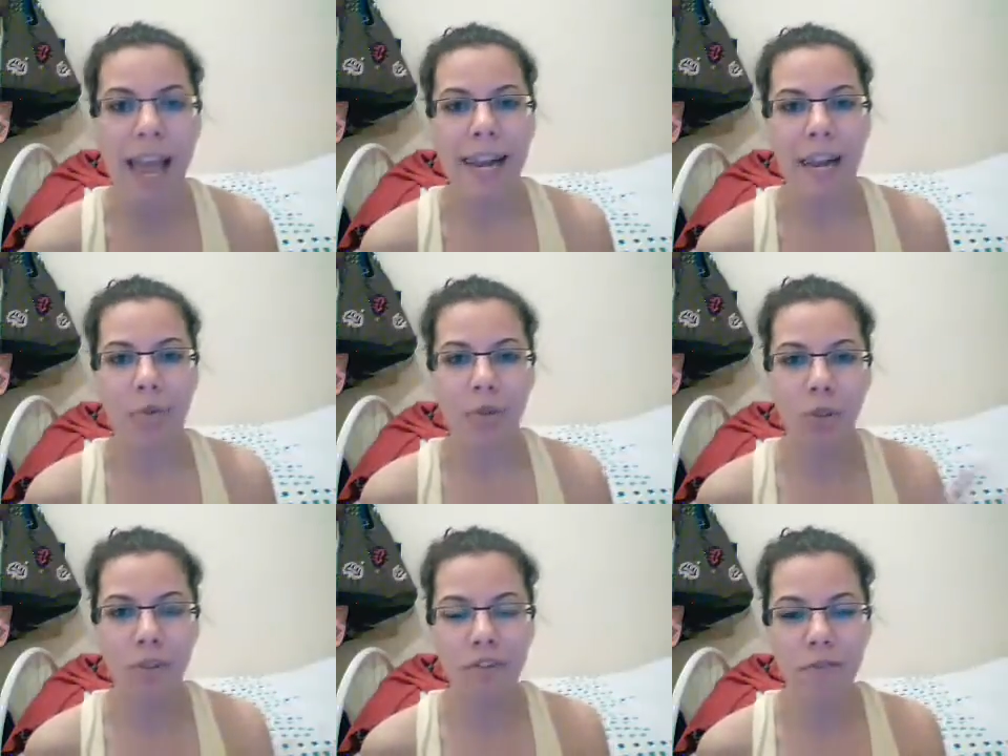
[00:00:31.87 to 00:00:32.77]
Now I'm
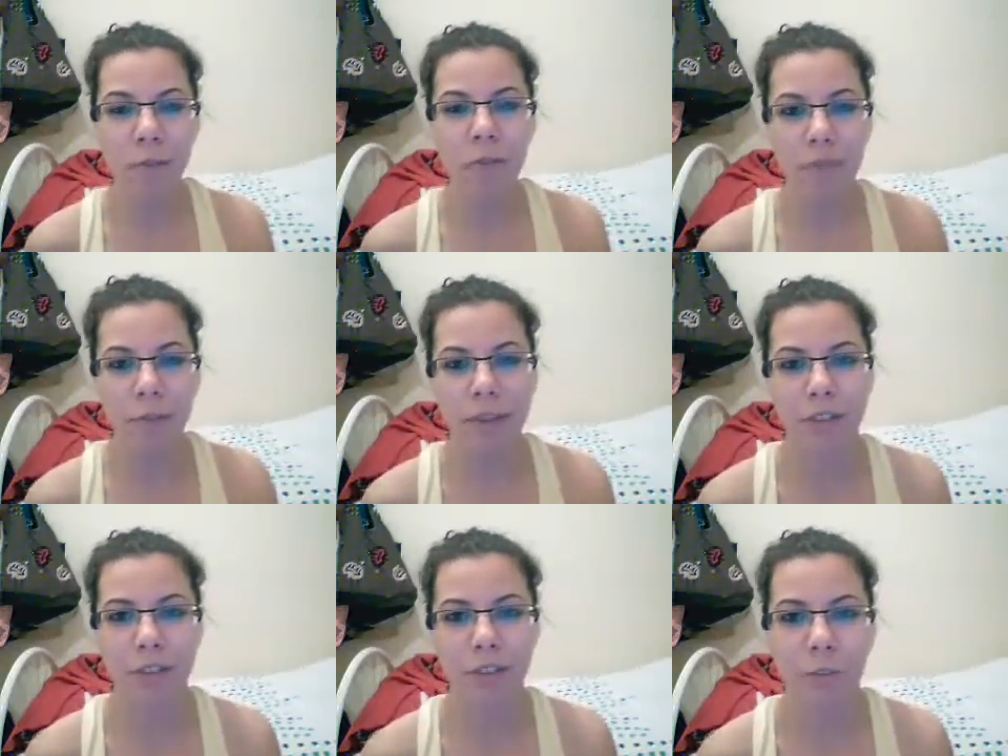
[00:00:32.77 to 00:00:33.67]
sure I've also
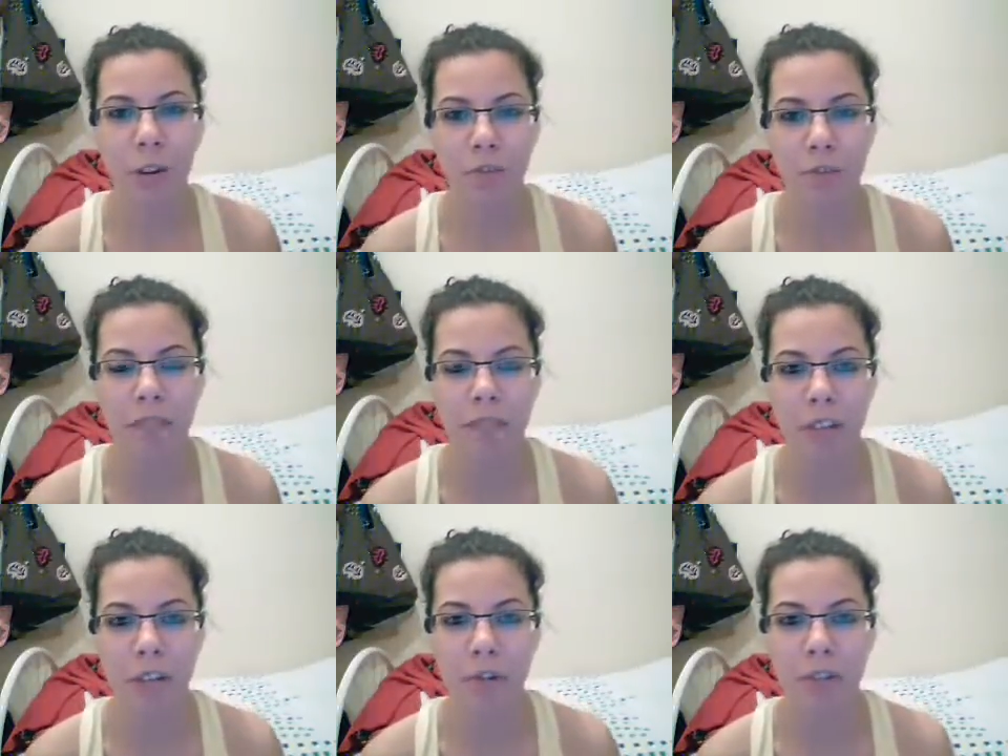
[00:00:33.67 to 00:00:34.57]
mentioned in one of my
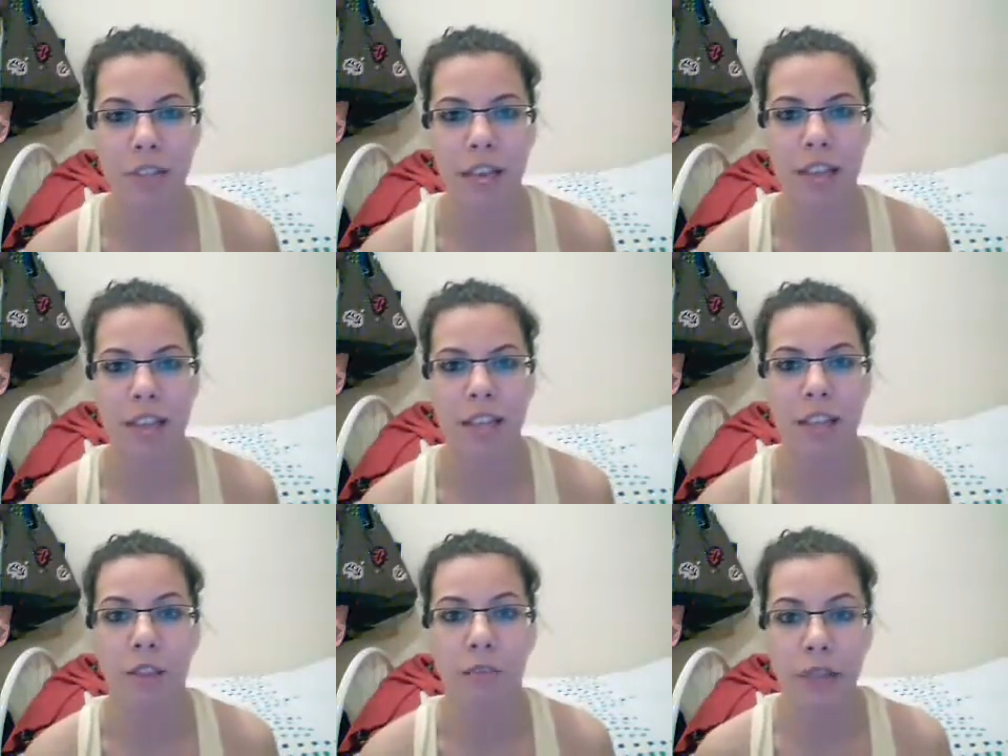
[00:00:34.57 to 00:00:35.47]
videos that
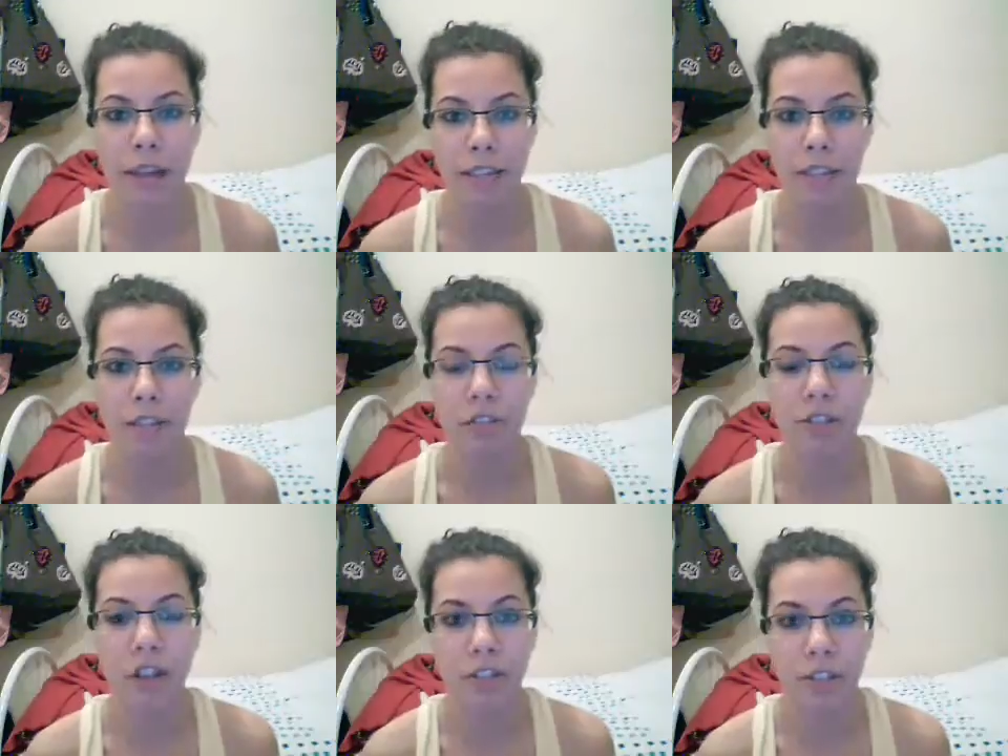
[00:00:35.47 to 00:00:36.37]
the range, the
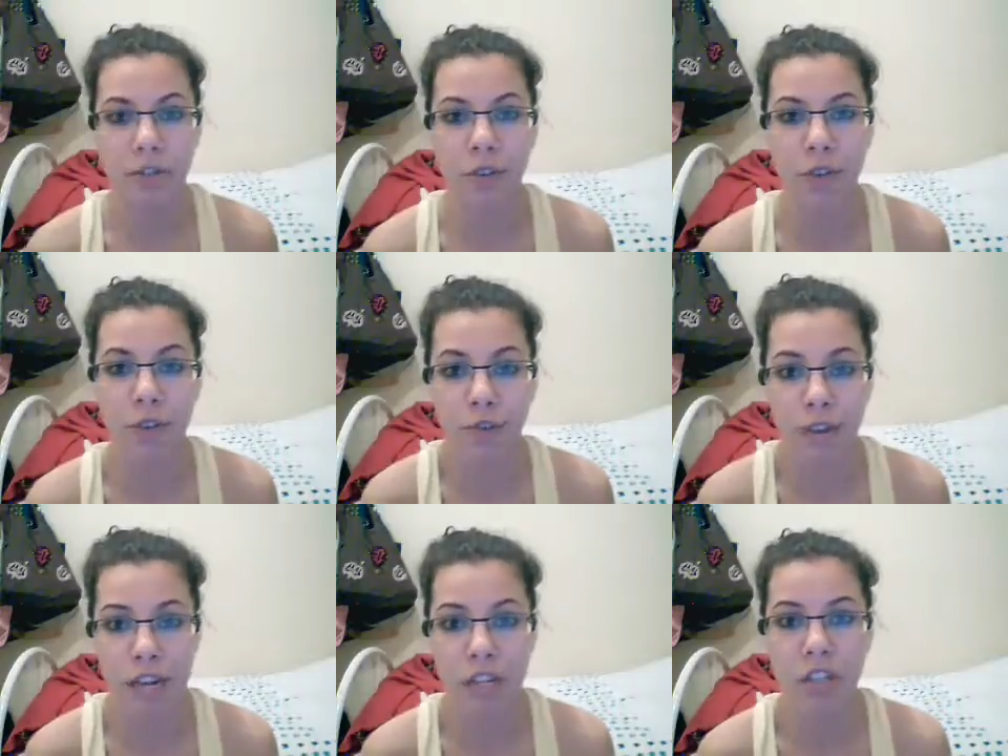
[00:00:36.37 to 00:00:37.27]
Fleur de Juvenon's
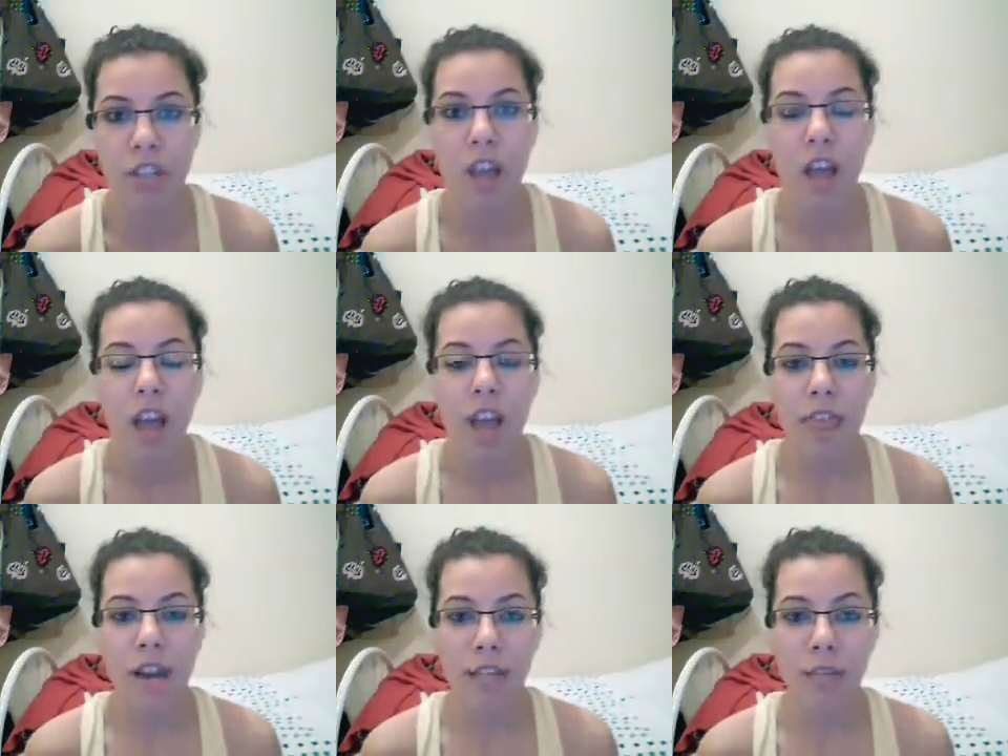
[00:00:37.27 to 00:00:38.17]
range
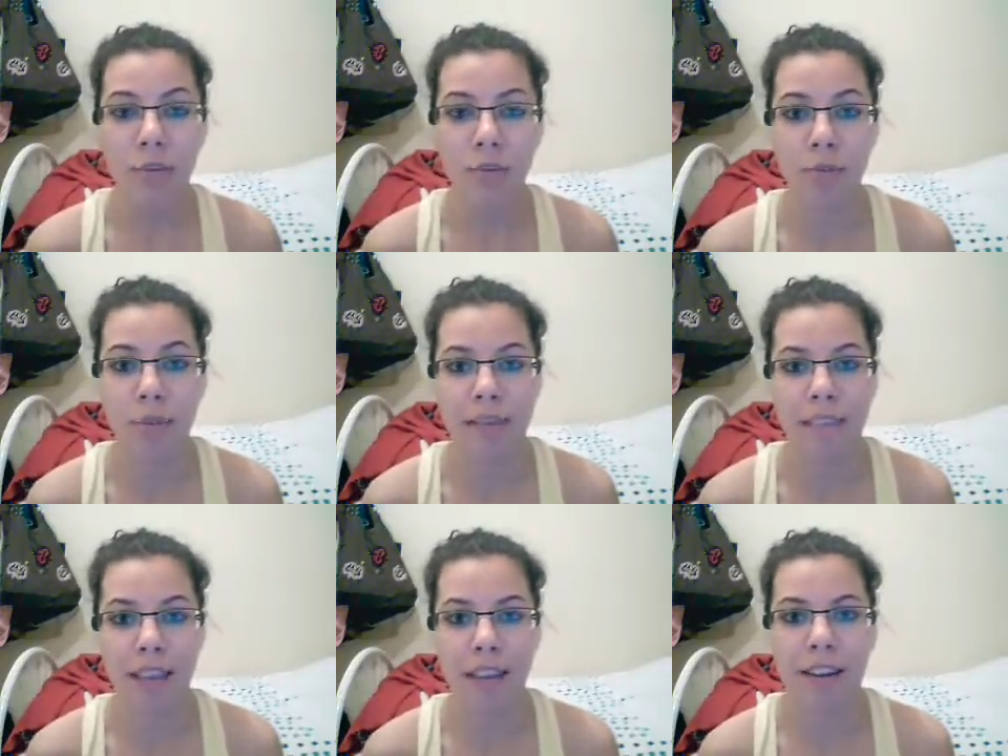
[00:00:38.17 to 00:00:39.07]
that I use for my
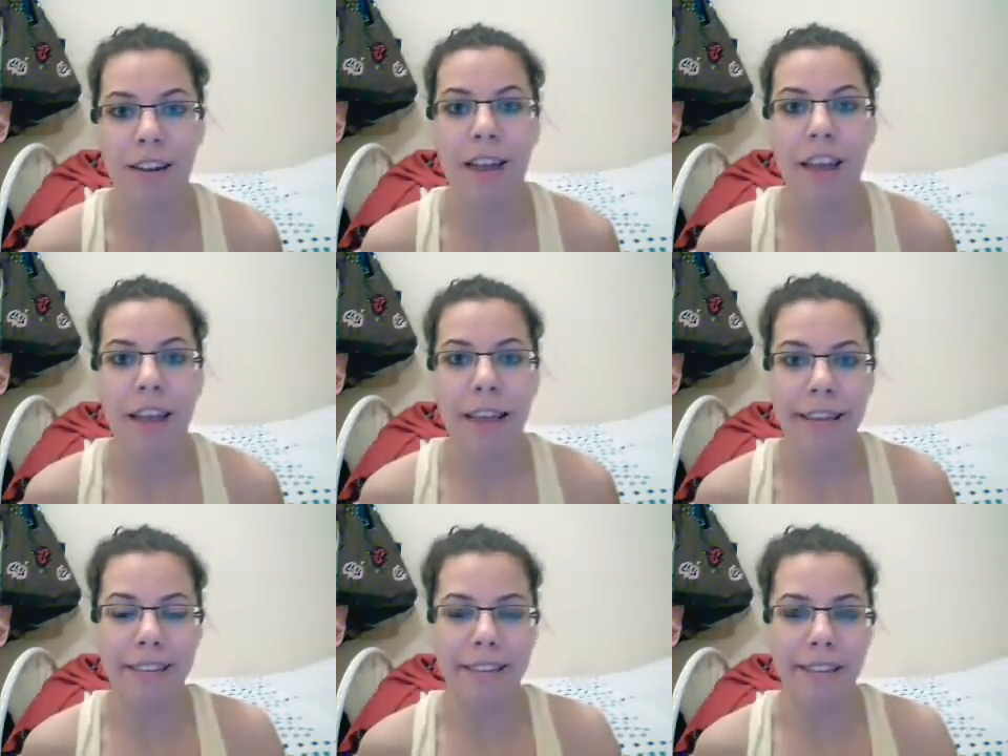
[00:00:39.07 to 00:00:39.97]
skin
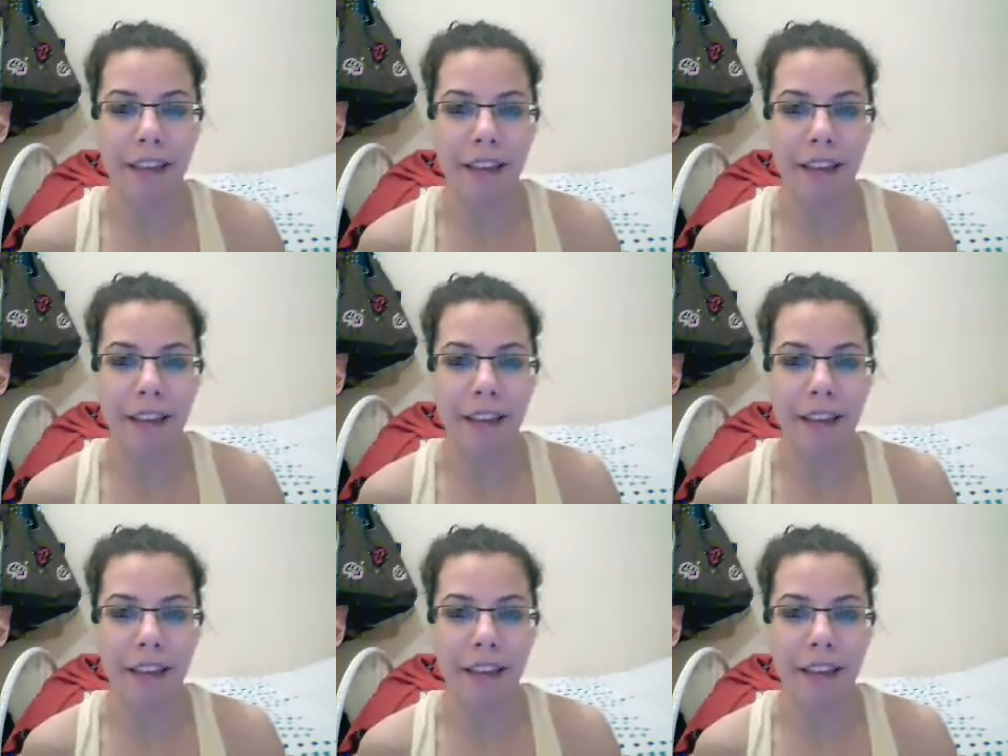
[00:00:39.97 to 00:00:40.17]
is